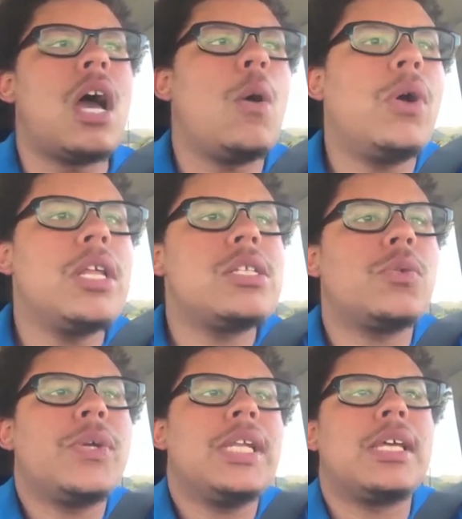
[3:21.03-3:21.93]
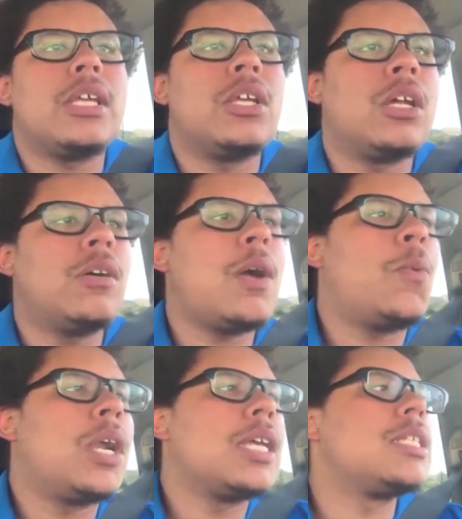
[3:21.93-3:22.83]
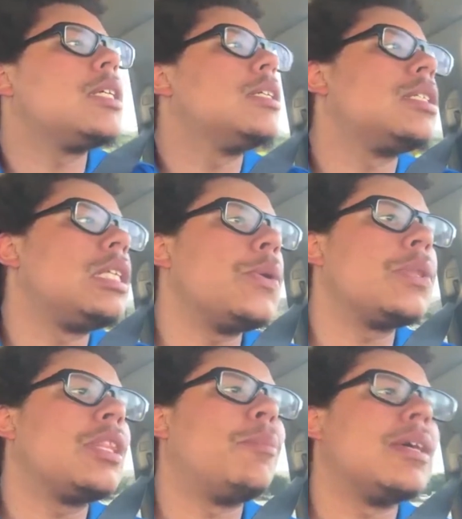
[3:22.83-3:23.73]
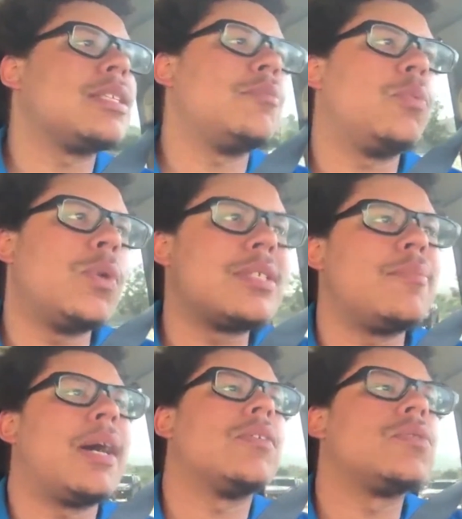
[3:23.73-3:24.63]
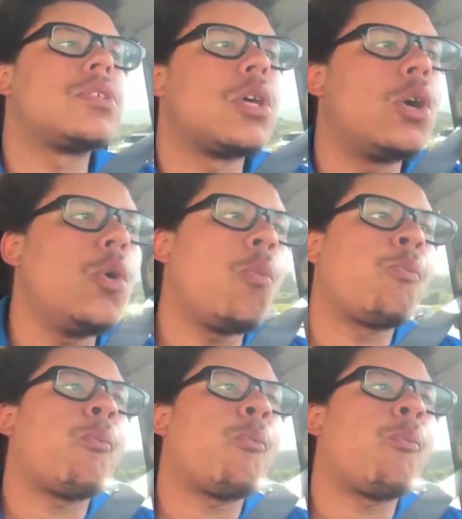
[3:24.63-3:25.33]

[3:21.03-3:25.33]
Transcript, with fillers: I wanted to read it, you know? I wanted to see what the buzz of, was about. So